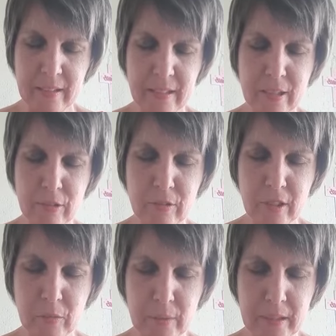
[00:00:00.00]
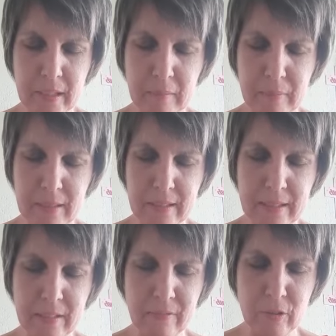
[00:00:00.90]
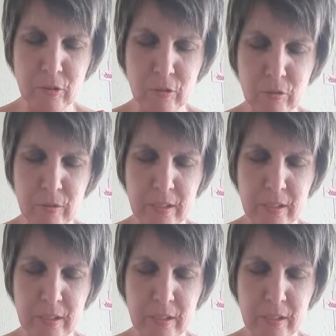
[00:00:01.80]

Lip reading: Thank you that we can believe in you,